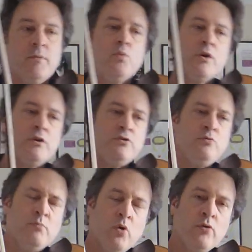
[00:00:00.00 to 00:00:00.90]
We're going to do
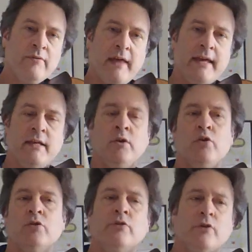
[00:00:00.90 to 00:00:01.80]
more of that in
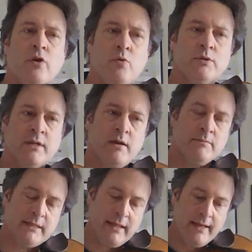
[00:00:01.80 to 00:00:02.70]
Long Long Ago, which
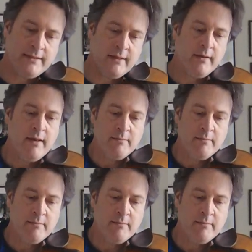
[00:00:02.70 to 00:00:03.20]
comes later.